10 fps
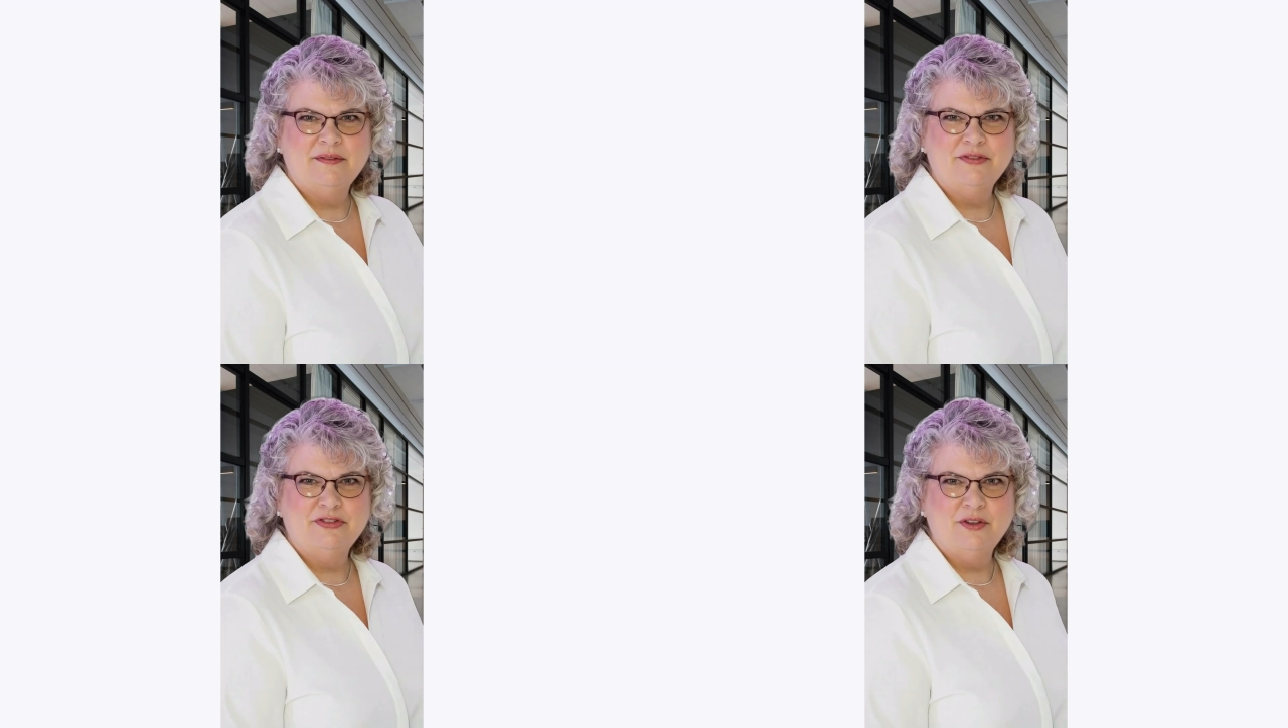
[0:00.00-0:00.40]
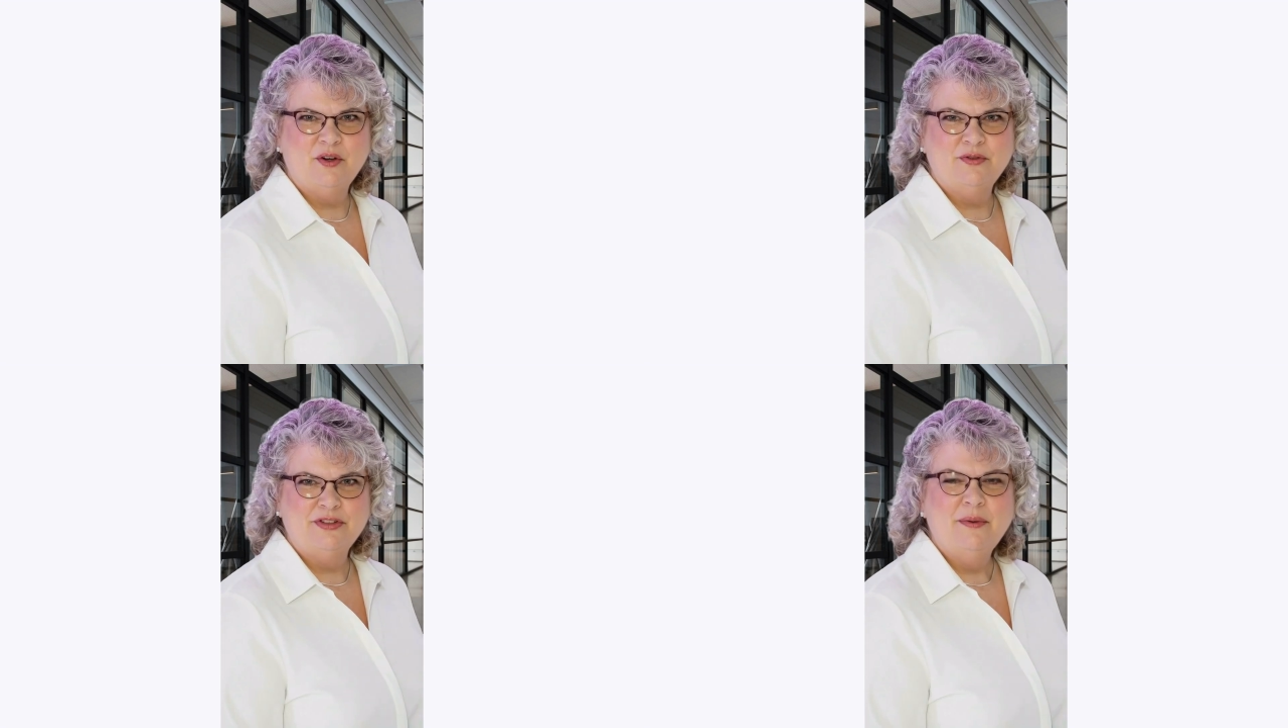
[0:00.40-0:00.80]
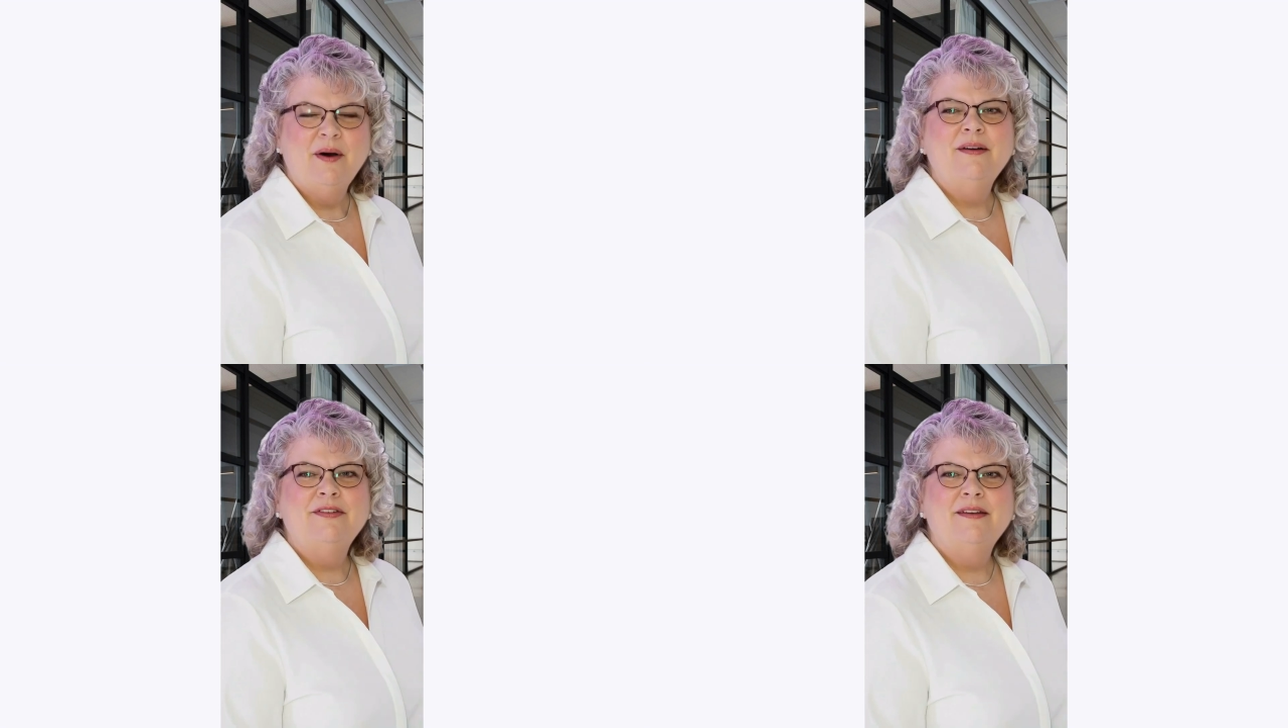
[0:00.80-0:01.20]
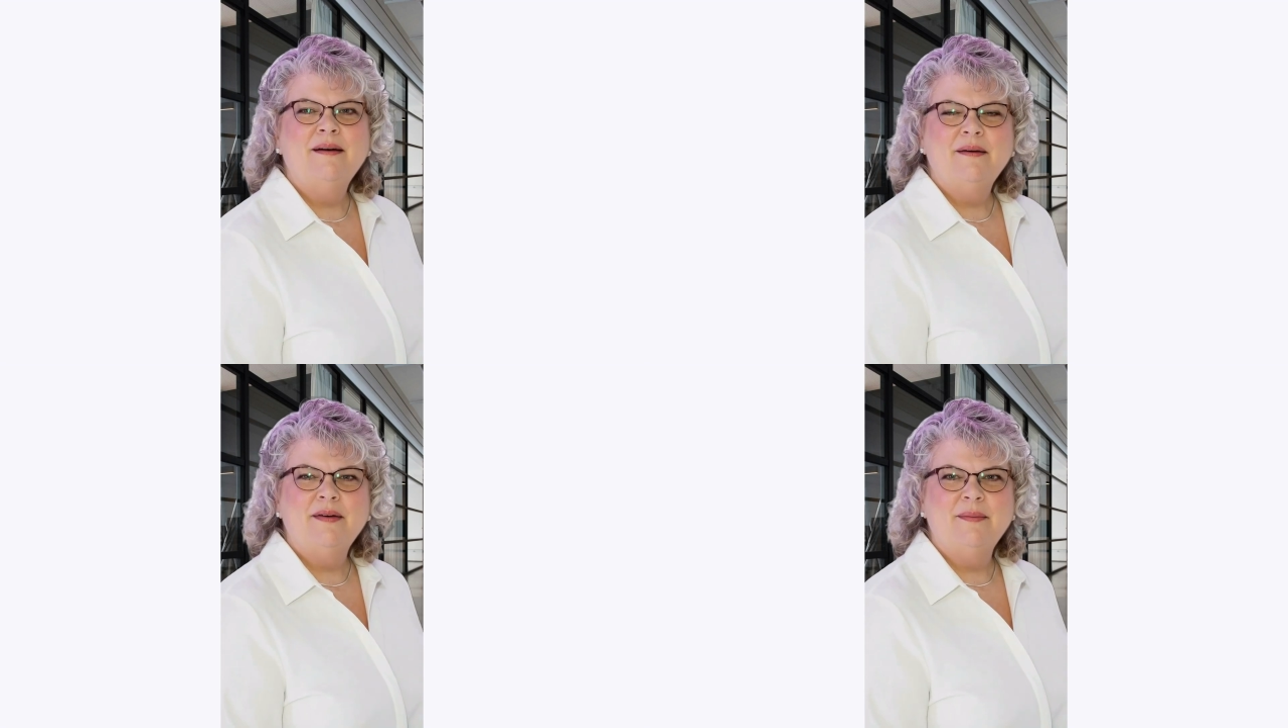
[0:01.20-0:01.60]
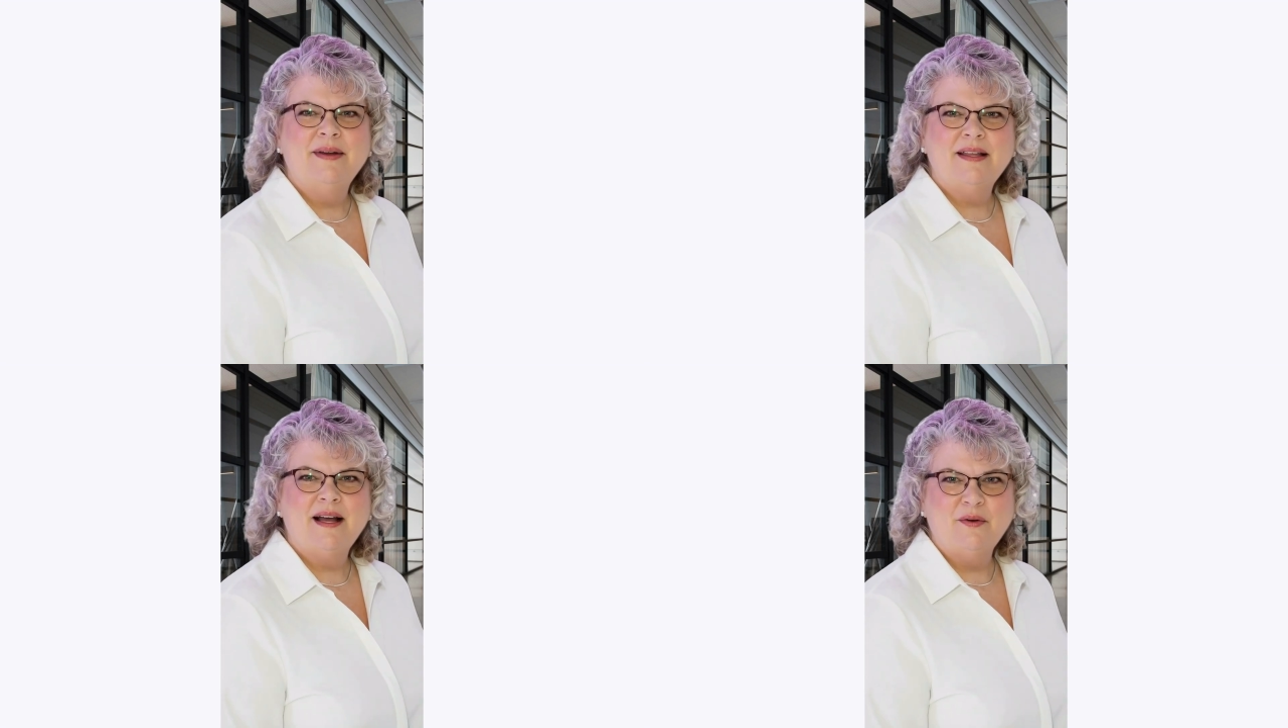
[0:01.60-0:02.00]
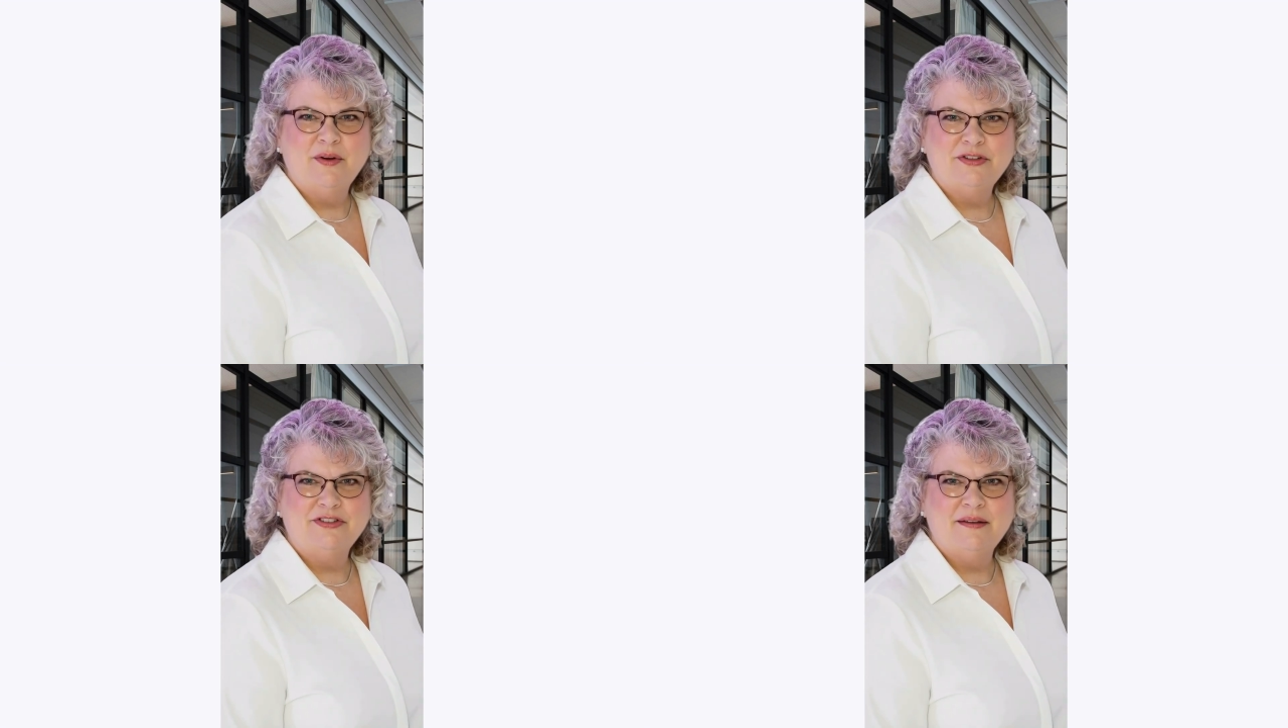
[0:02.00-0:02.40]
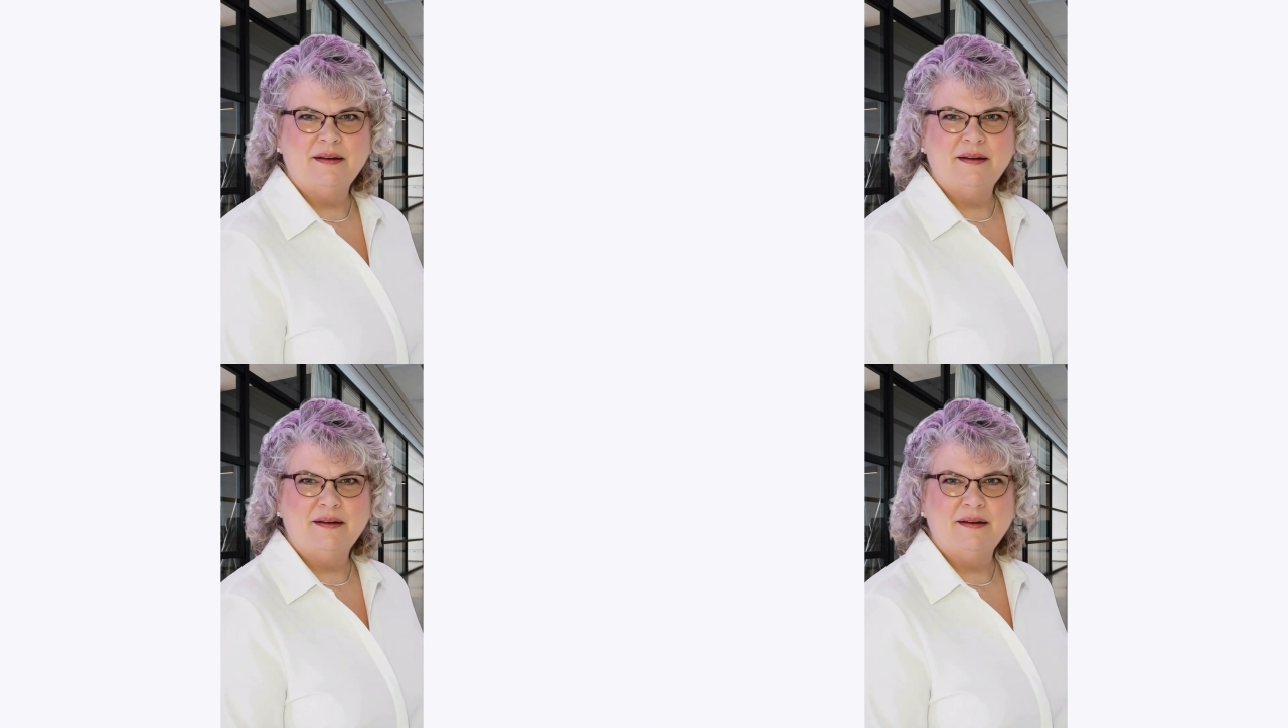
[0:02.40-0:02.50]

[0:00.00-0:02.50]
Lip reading: Slow response, limited hours,